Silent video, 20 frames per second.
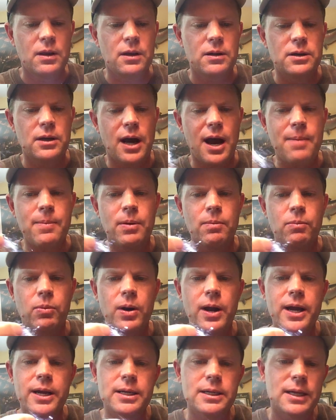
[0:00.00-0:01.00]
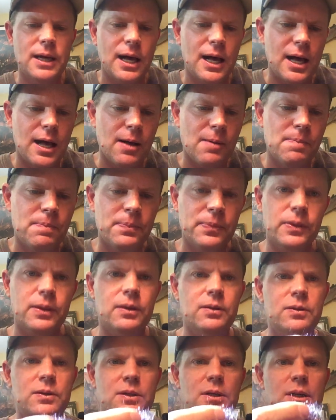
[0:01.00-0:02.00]
diamond bright dub.
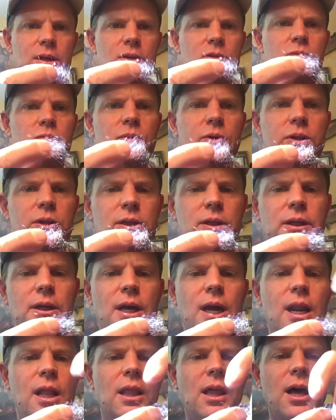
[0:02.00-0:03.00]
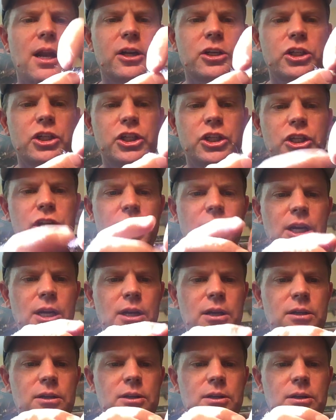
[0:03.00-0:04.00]
You see it's really got a lot of
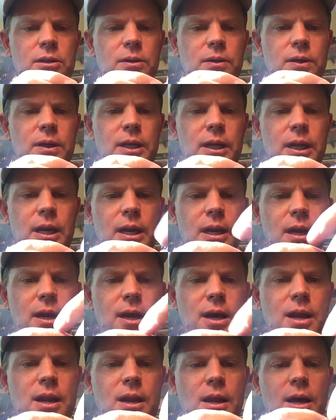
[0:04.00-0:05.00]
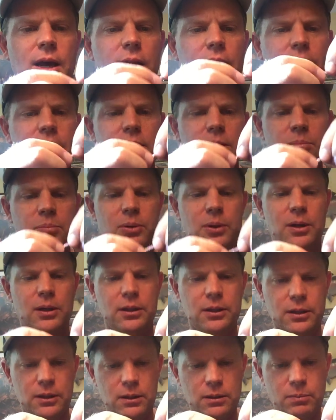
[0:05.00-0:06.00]
sheen to it, and I like to put a
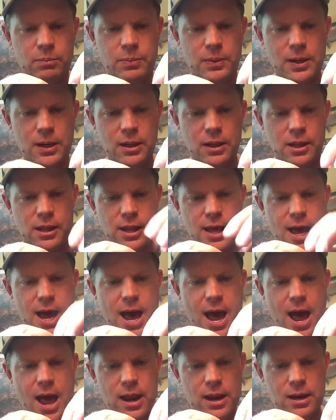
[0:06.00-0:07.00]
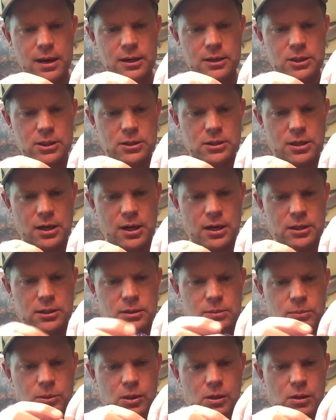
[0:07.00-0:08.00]
little bit of that and just kind of
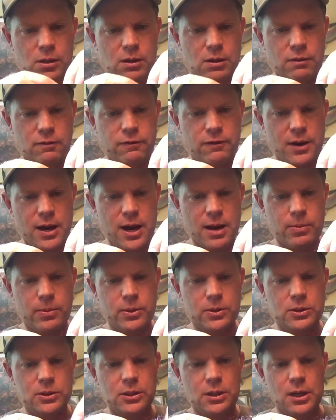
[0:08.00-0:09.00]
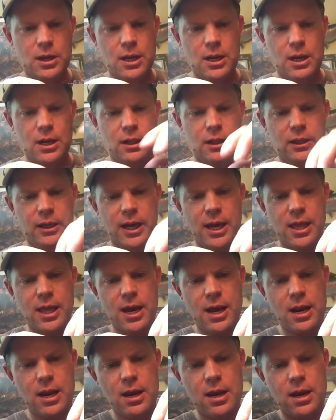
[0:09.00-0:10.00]
some long fibers, lay
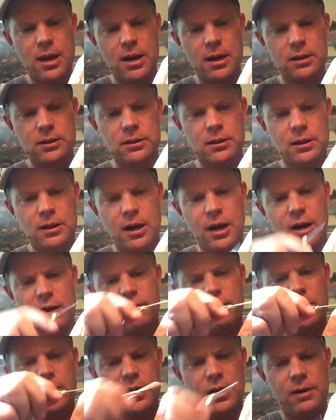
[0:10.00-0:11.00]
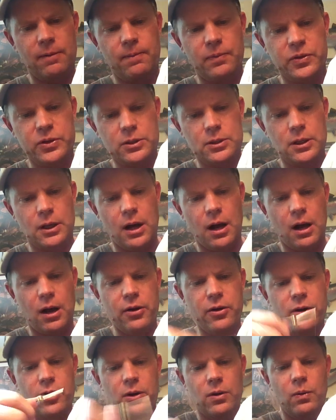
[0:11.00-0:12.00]
that in. It's kind of just an
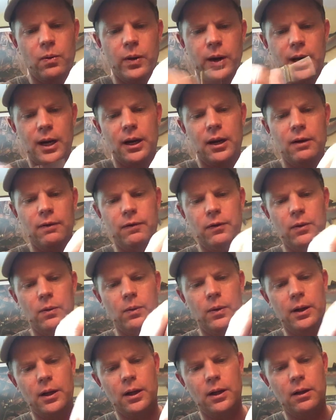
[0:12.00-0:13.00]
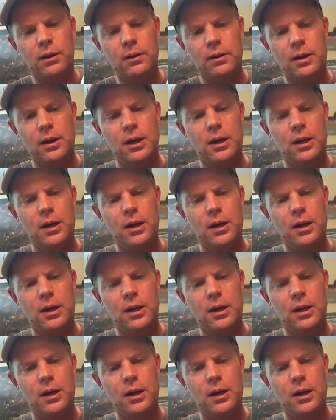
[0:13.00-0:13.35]
underwing, if you will,